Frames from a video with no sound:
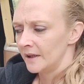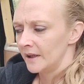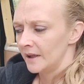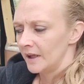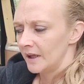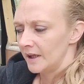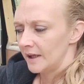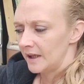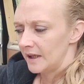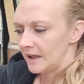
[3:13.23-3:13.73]

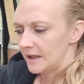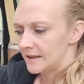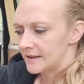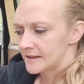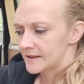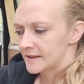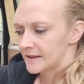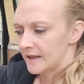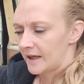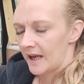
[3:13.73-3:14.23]

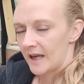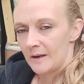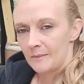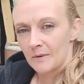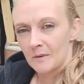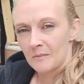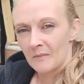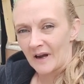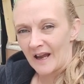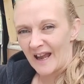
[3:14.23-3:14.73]
It's
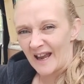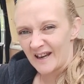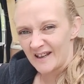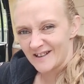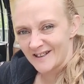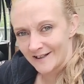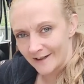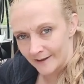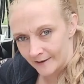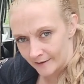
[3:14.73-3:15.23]
keeping my head
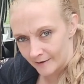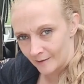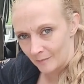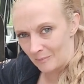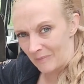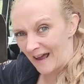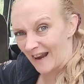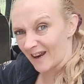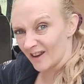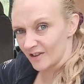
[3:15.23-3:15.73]

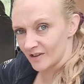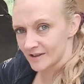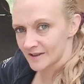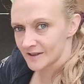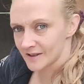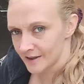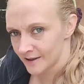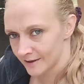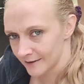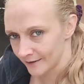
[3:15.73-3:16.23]
balanced,
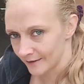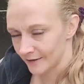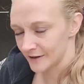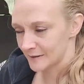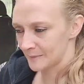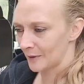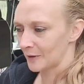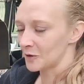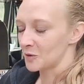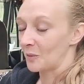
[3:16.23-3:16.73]
I
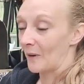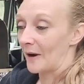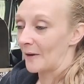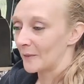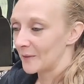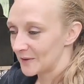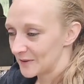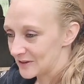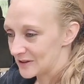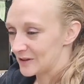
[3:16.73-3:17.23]
suppose. Well,
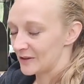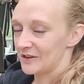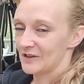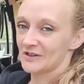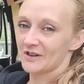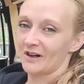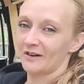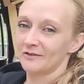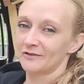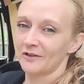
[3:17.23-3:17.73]
until you
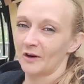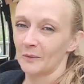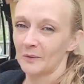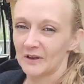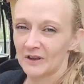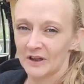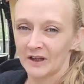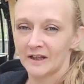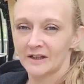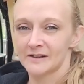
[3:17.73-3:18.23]
start throwing
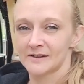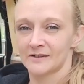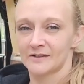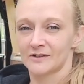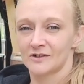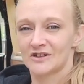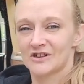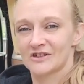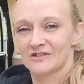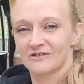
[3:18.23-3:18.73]
things and
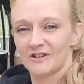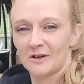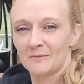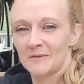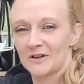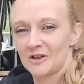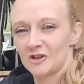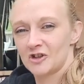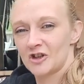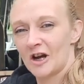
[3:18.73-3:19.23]
screaming
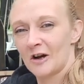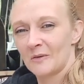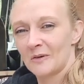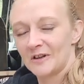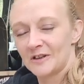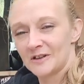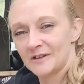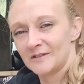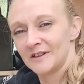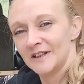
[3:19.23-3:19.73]
and shouting
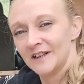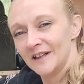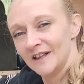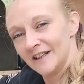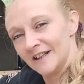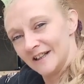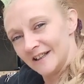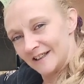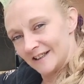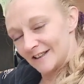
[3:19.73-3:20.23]
and
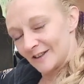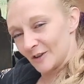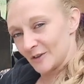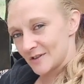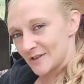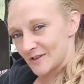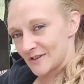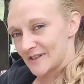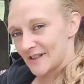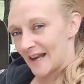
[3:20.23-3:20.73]
lots
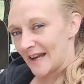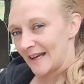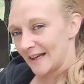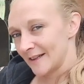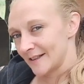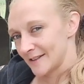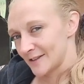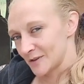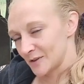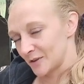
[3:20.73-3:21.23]
of sailor
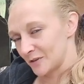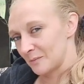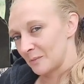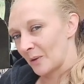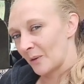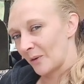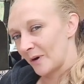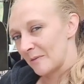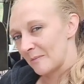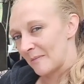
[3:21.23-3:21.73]
sort of
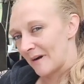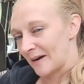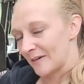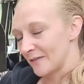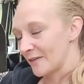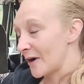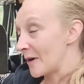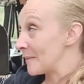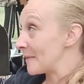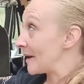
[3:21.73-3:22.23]
potty mouth
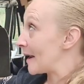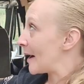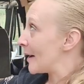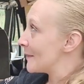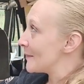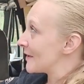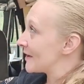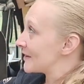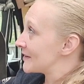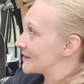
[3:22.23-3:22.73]
coming out
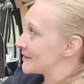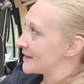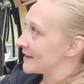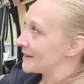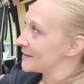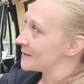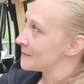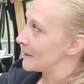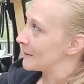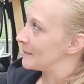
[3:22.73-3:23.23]
because things
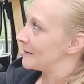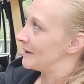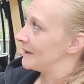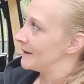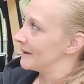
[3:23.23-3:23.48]
maybe